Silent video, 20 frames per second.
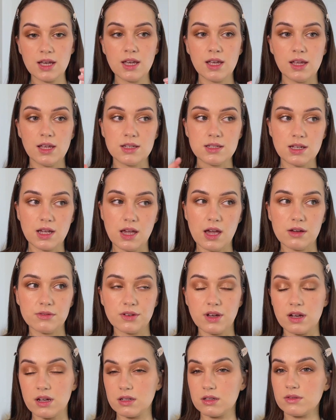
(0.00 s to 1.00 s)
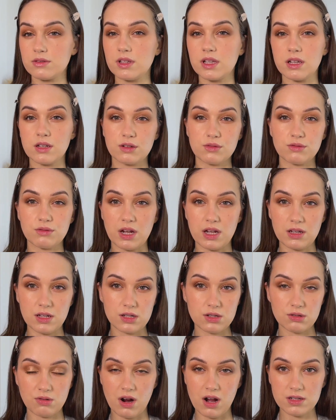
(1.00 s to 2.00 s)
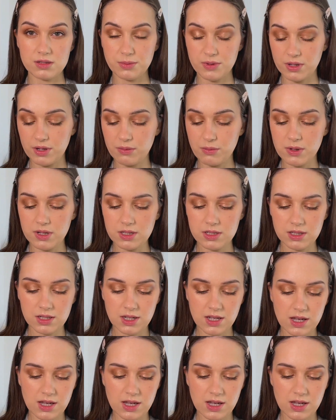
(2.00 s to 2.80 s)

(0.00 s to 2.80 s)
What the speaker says: and they have kind of like a reddish raspberry one.